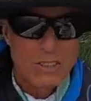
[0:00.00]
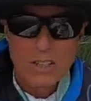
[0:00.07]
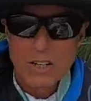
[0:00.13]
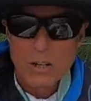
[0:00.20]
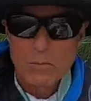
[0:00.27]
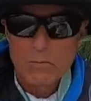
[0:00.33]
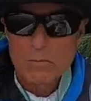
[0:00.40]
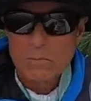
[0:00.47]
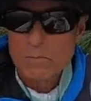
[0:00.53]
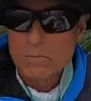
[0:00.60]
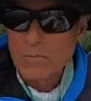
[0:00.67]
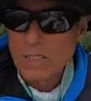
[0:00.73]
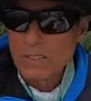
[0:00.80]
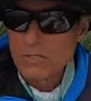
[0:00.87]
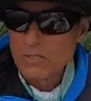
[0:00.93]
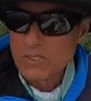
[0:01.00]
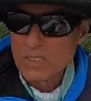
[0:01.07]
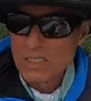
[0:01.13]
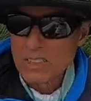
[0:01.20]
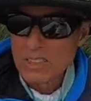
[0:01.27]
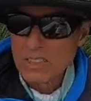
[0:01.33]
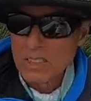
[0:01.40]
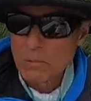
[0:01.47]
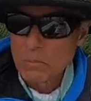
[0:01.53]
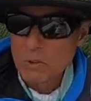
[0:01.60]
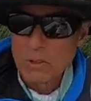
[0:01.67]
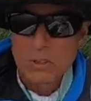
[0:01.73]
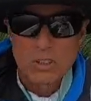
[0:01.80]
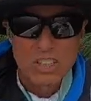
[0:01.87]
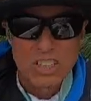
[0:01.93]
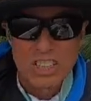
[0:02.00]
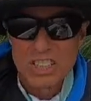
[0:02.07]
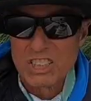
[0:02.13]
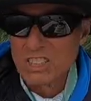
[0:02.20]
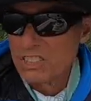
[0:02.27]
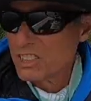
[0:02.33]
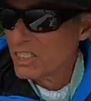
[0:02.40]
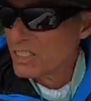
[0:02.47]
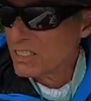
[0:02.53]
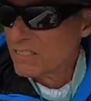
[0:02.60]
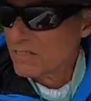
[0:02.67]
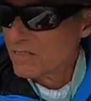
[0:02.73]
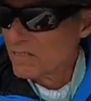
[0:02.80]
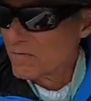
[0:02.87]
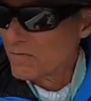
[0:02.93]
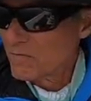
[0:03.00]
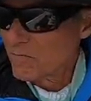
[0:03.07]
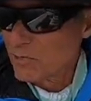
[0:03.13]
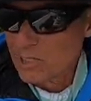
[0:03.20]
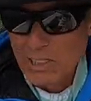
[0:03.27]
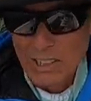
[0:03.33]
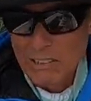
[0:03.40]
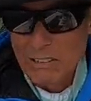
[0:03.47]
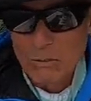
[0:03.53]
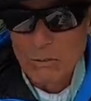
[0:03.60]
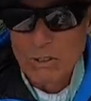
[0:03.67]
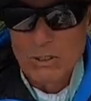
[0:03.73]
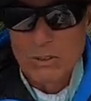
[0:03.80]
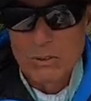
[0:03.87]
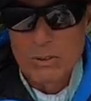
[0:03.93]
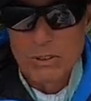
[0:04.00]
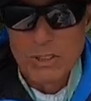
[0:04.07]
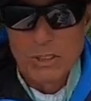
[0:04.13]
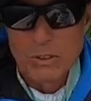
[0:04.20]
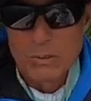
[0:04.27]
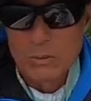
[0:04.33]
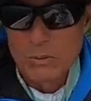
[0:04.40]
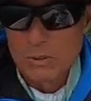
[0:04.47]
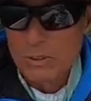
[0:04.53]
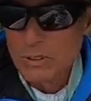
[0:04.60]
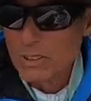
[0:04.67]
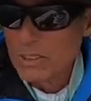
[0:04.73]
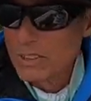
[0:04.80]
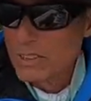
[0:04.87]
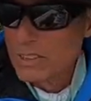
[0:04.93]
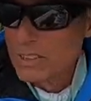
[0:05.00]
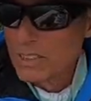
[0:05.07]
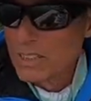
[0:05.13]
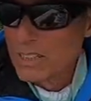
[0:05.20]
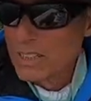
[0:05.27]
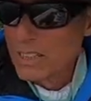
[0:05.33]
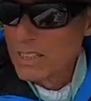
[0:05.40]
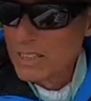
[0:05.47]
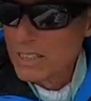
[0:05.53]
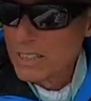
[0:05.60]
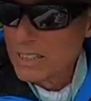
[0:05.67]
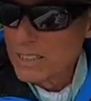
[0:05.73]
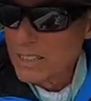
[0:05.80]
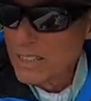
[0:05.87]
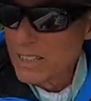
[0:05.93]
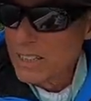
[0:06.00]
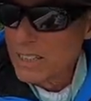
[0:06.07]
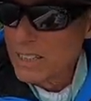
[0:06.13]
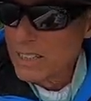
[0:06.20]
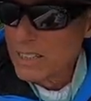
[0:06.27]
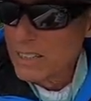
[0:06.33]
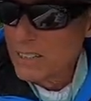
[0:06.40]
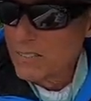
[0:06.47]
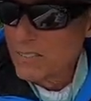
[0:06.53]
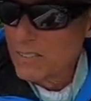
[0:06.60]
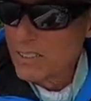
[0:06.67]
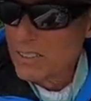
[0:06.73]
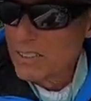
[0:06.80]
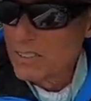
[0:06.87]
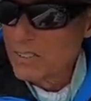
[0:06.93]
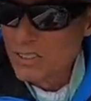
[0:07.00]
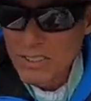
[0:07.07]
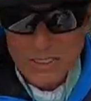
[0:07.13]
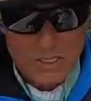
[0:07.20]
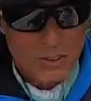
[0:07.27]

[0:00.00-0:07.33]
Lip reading: carp. I've seen a couple of grinnell. I don't know what to do with those. And I have seen